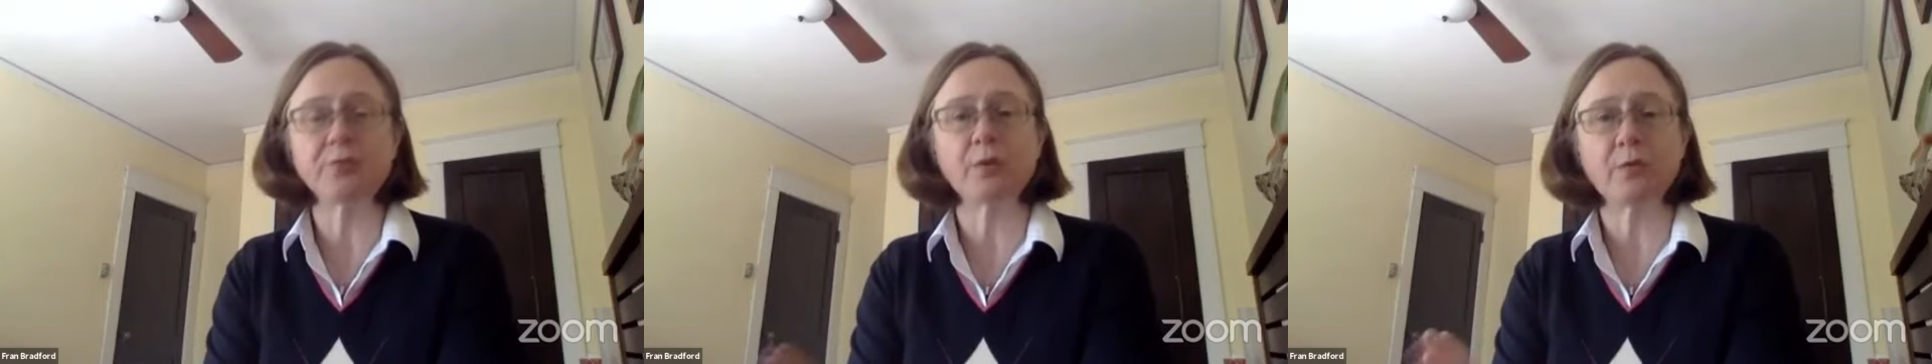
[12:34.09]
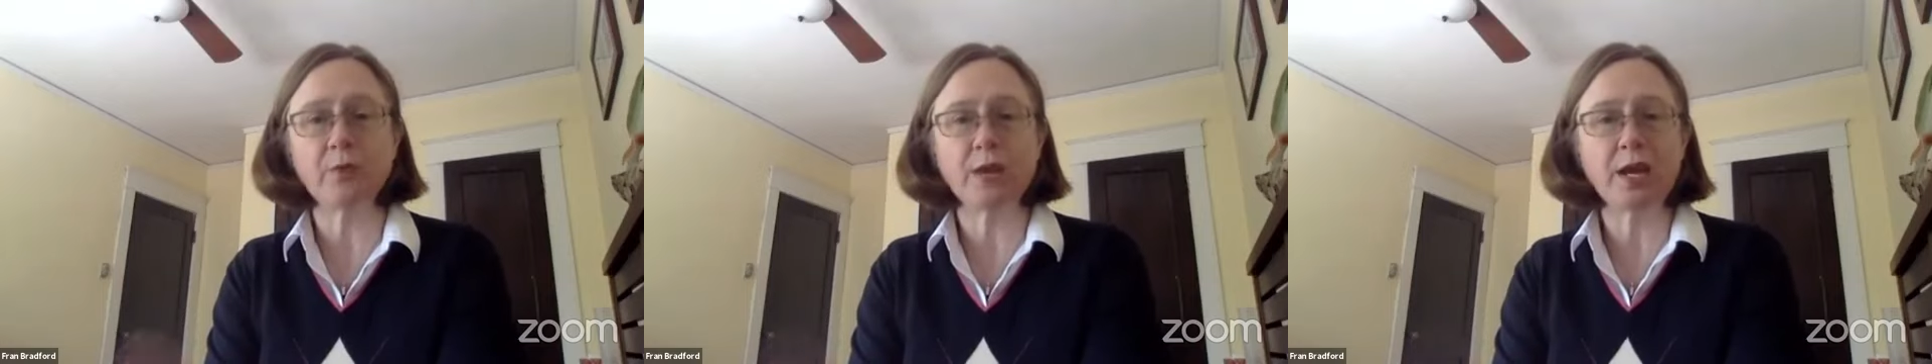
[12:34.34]
where
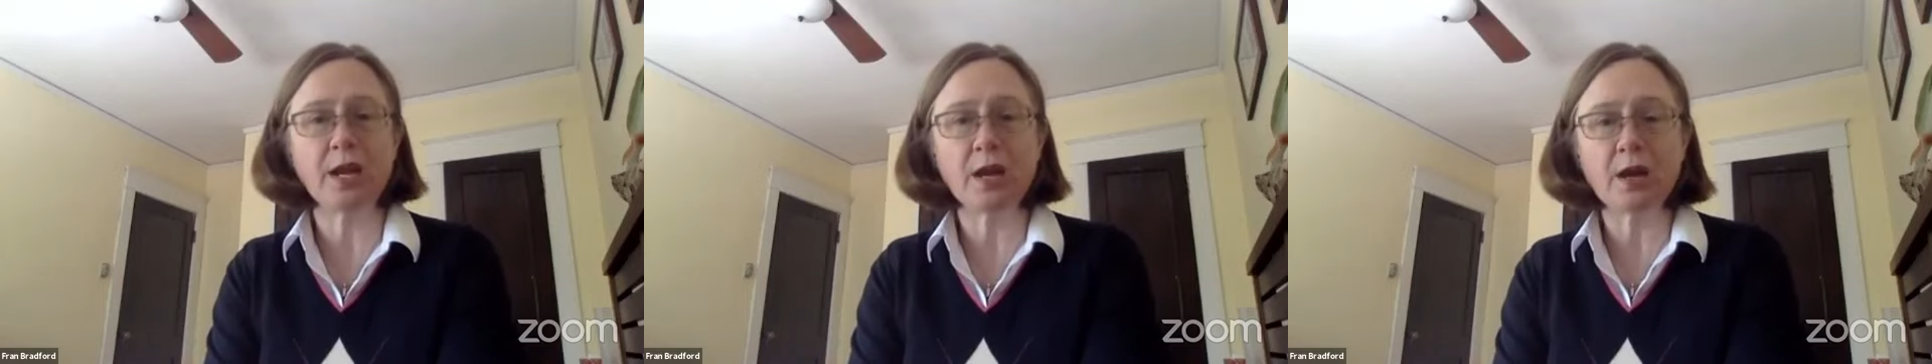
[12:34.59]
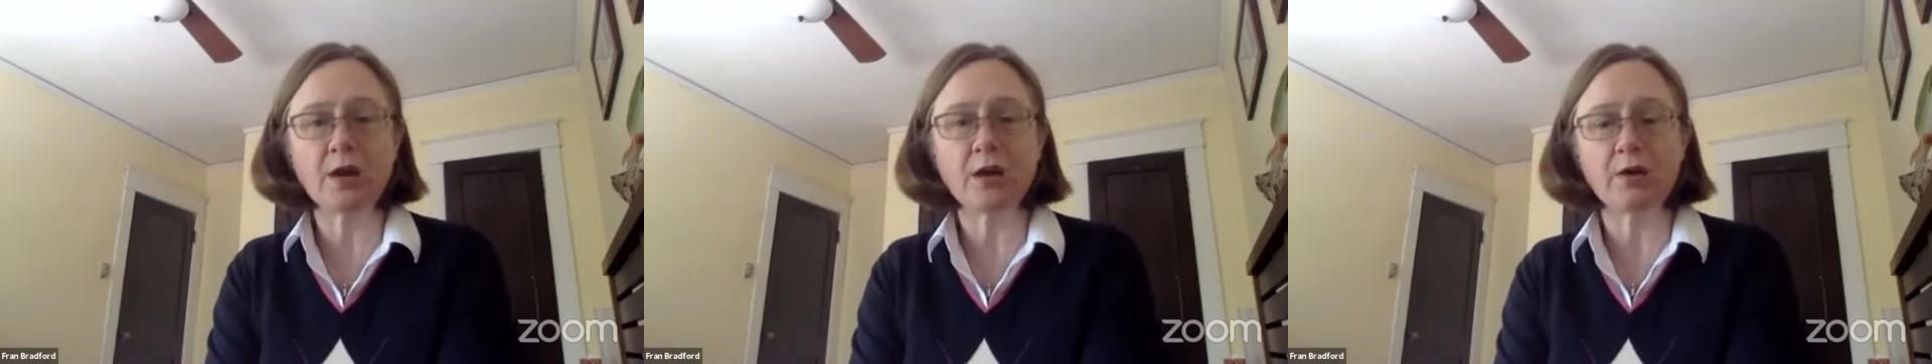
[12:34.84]
we
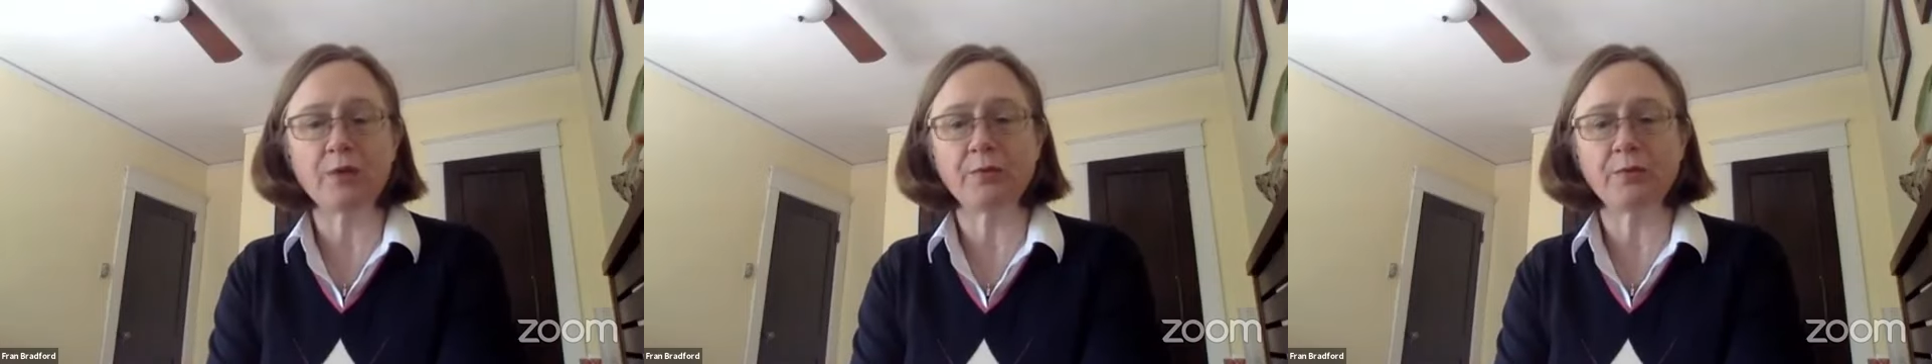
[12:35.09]
know